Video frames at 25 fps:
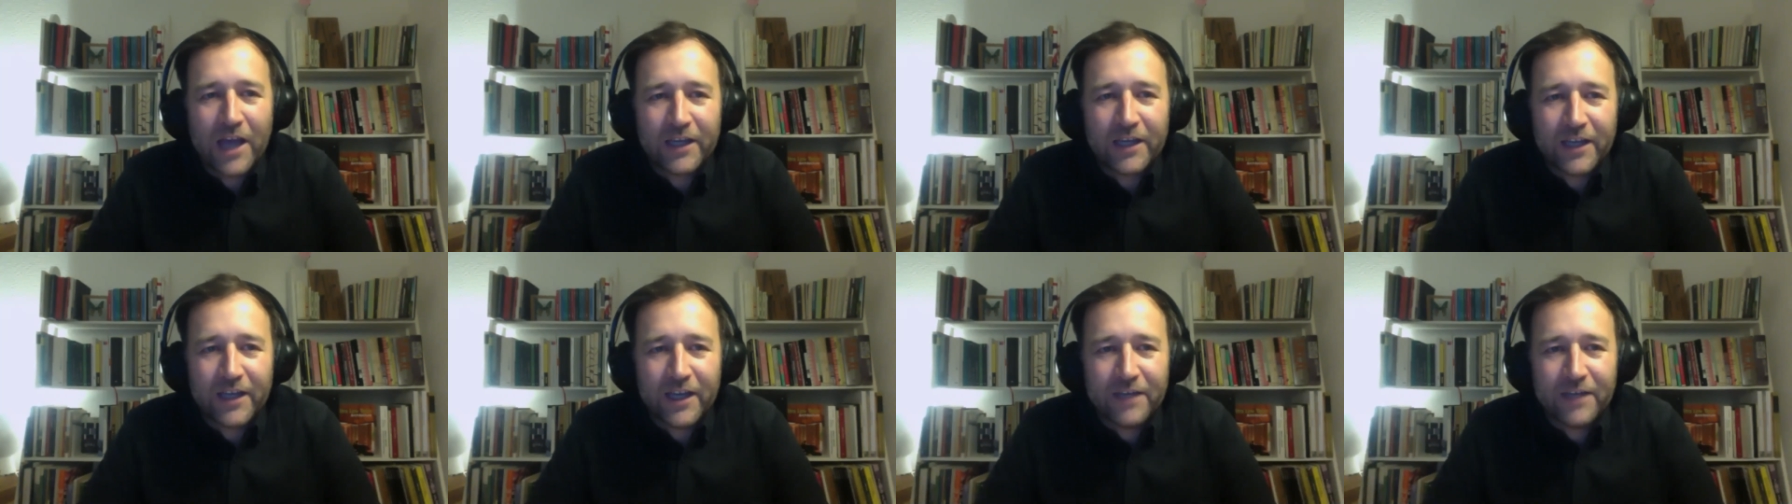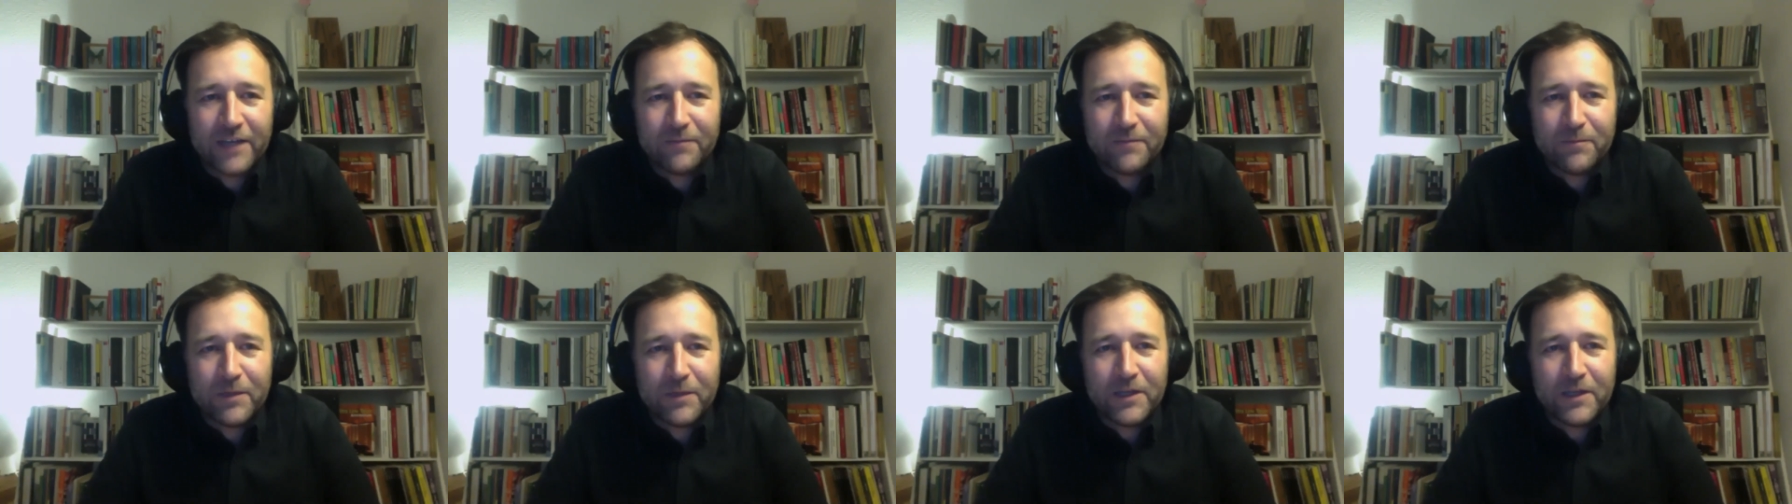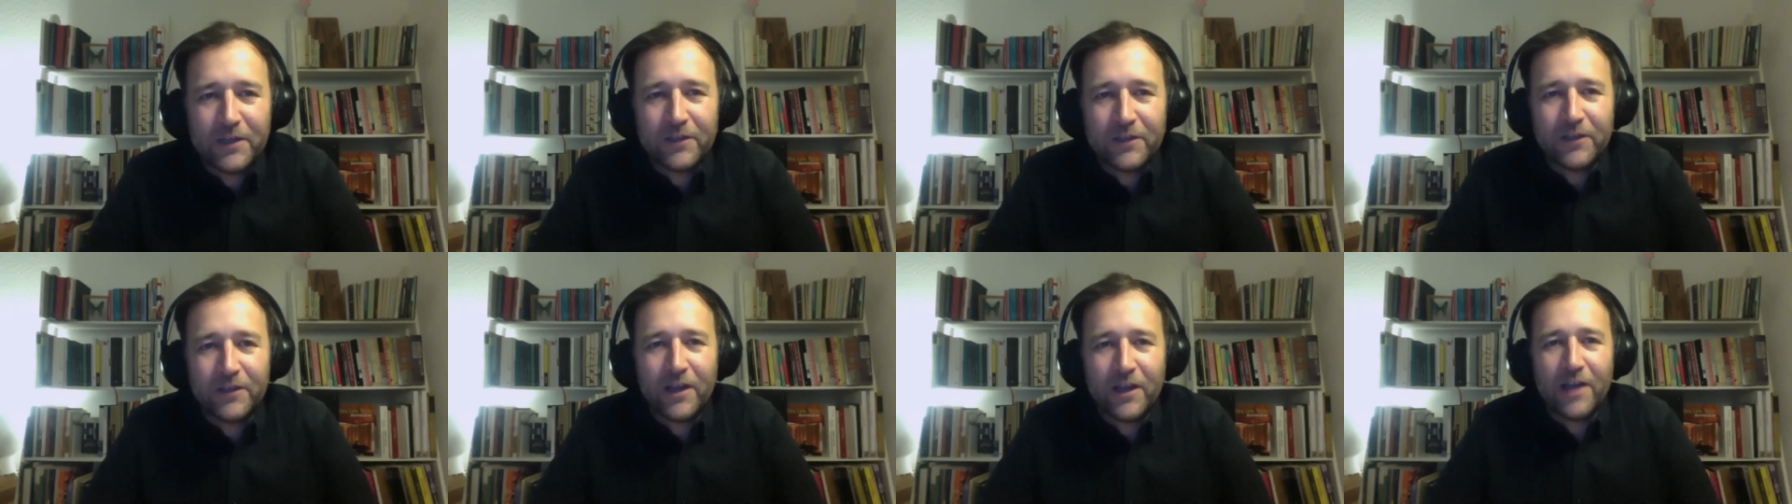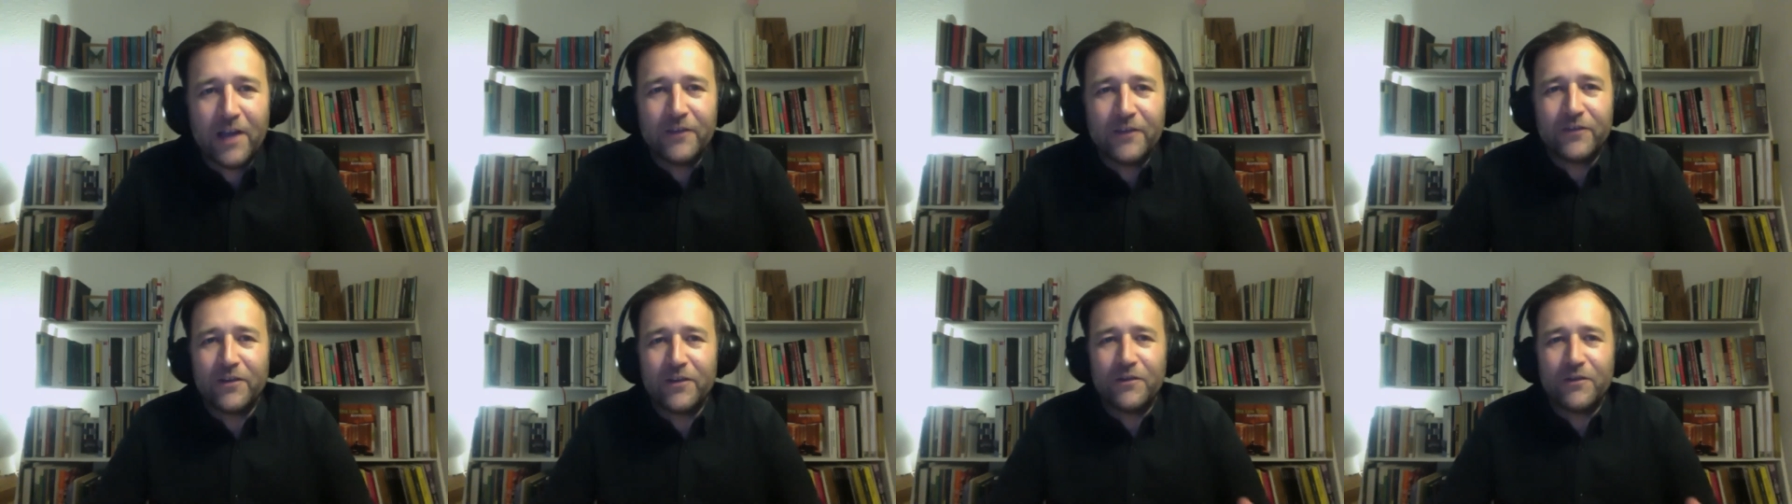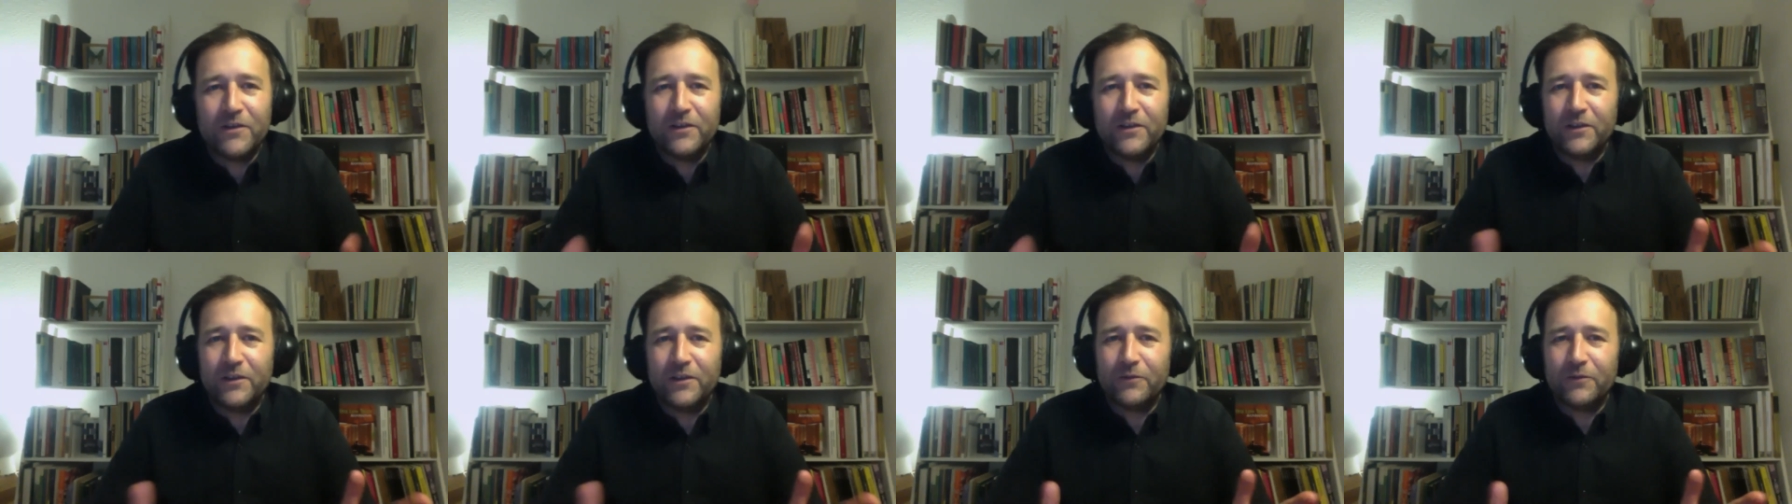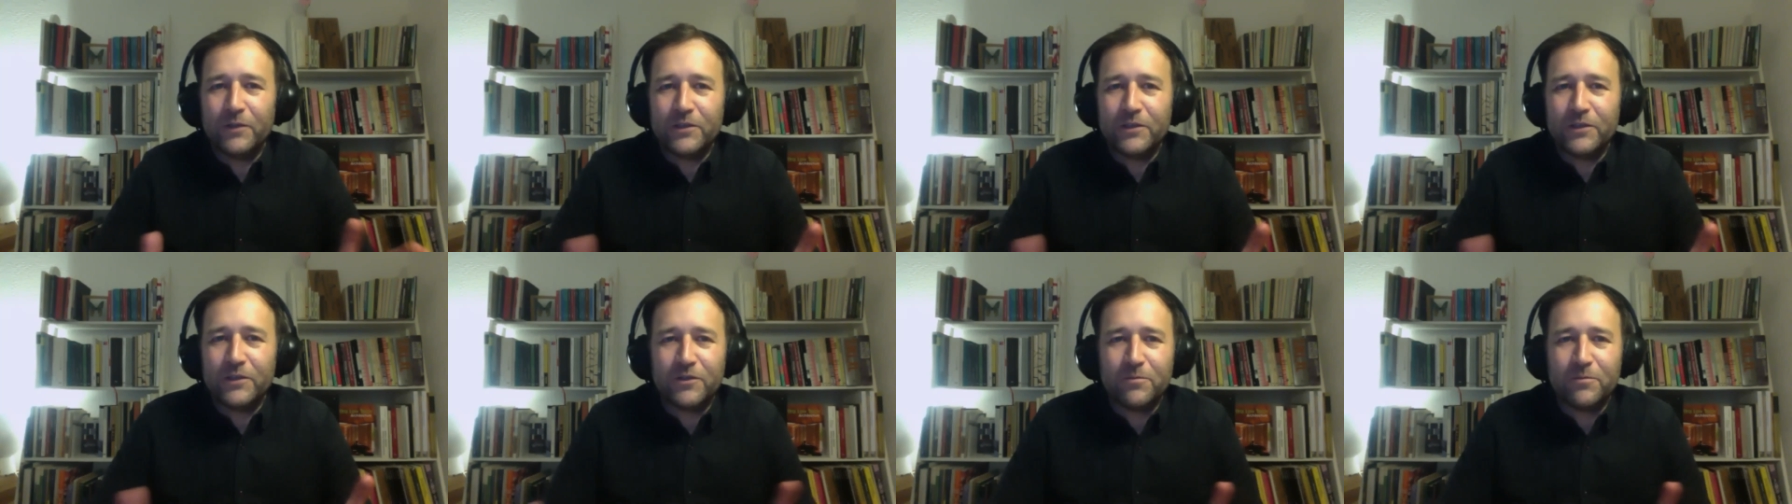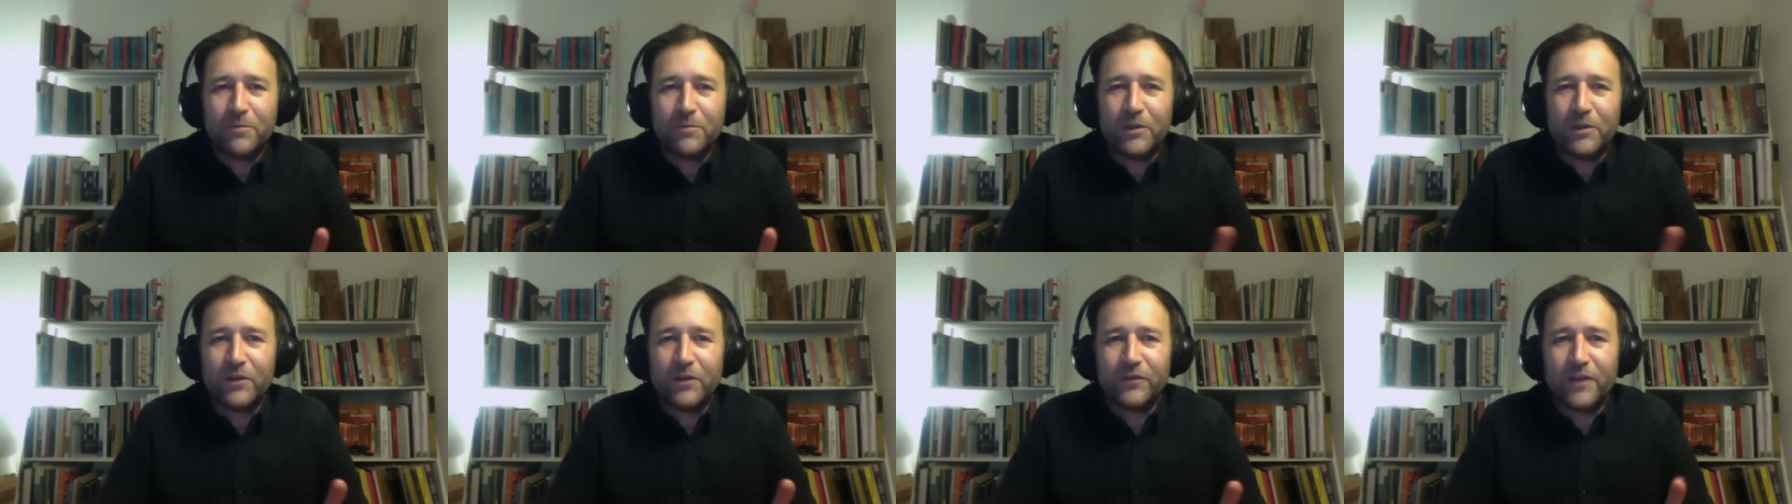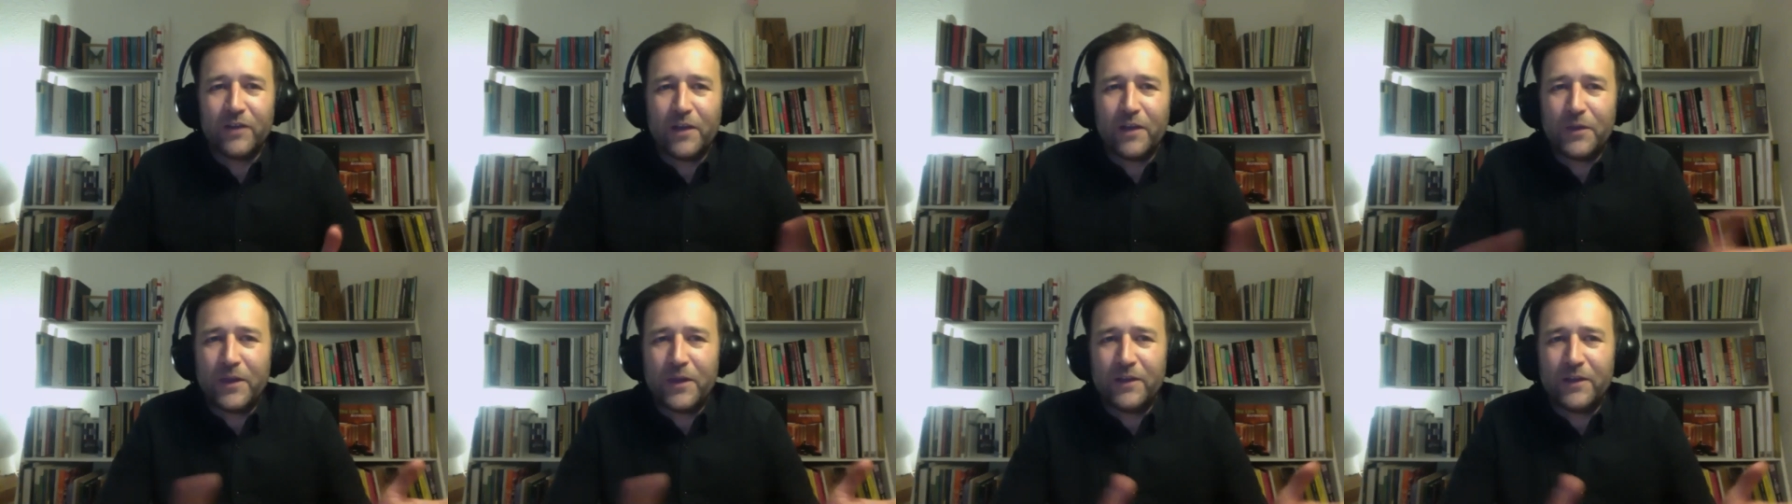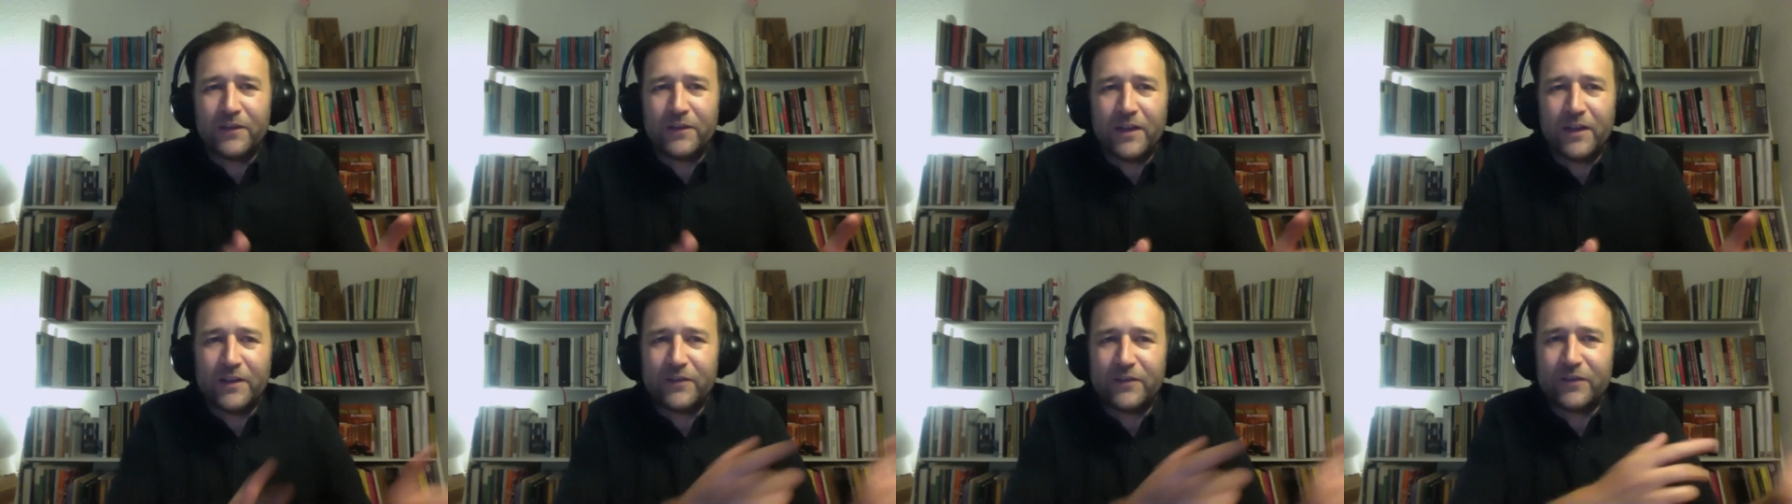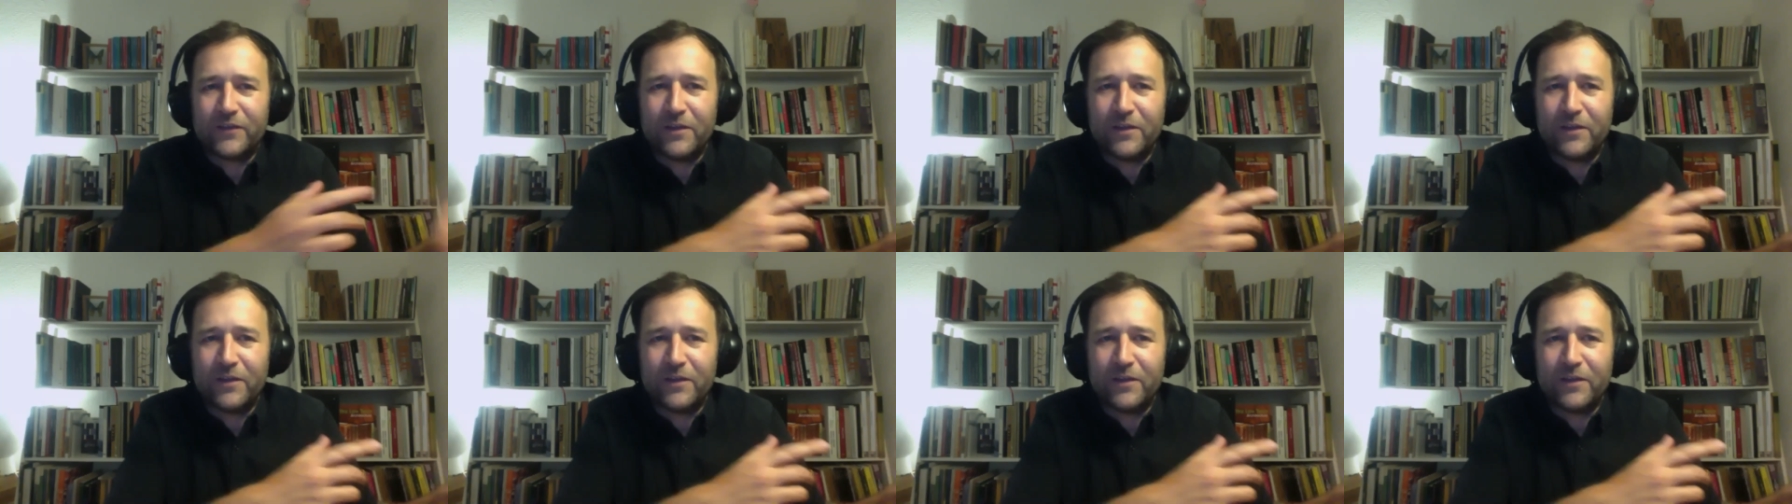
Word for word: I can be answering the question because I think that